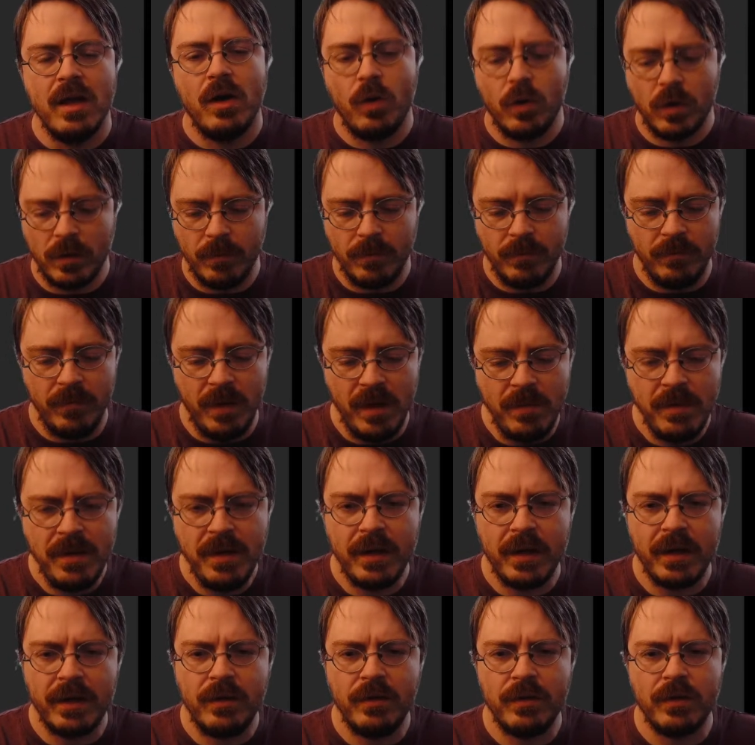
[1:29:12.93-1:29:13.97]
Or
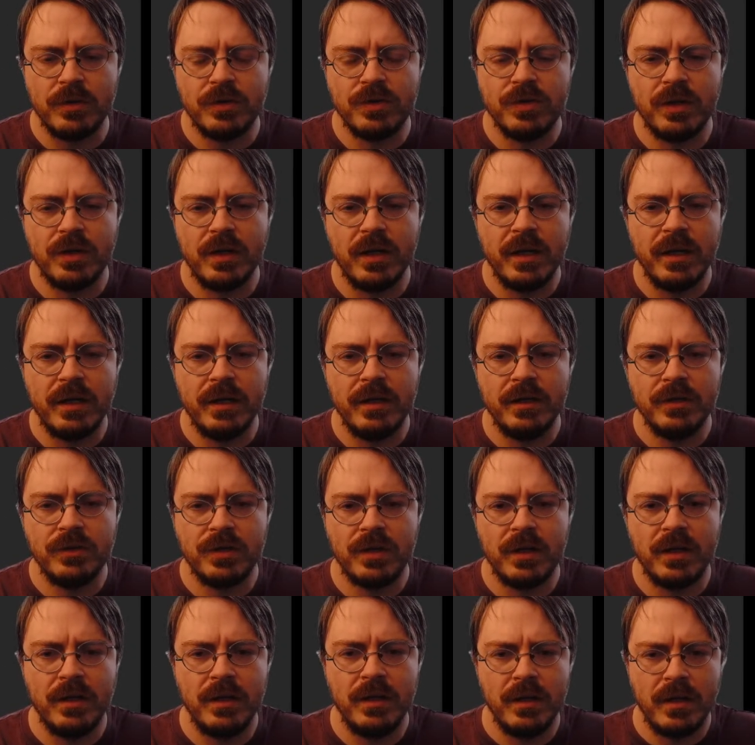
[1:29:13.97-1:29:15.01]
maybe I don't know, should
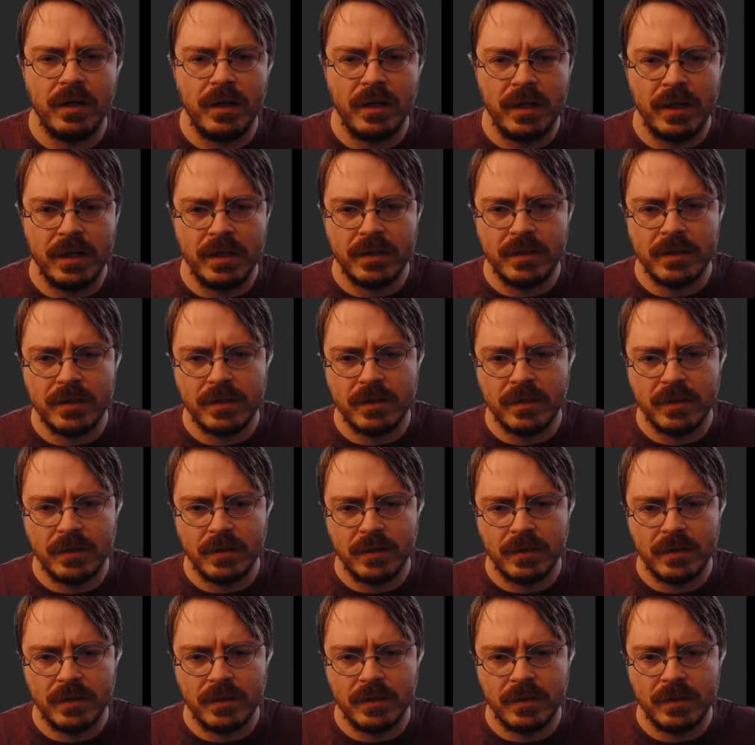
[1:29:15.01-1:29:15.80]
I not.